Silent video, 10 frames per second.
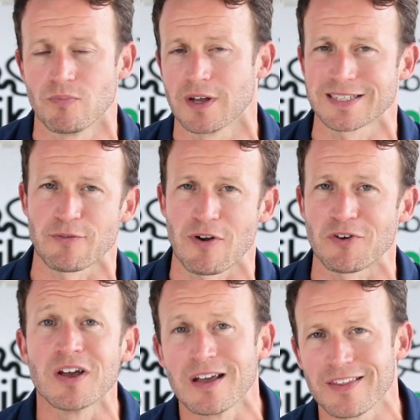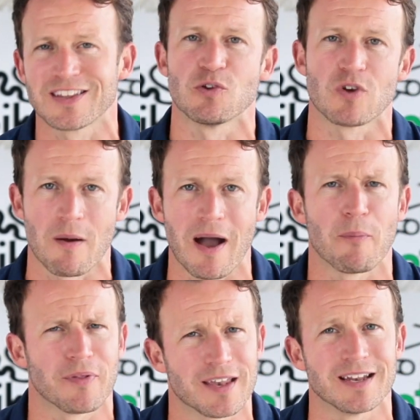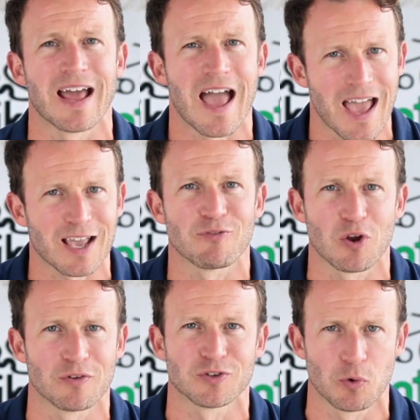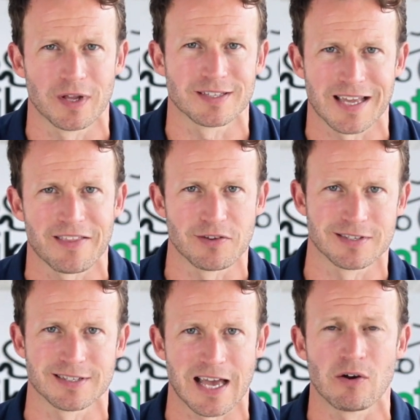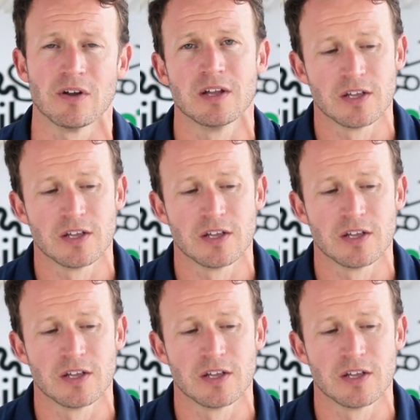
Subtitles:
I say forever, they do come out, but they need a heck of a lot of tooling to get those things out.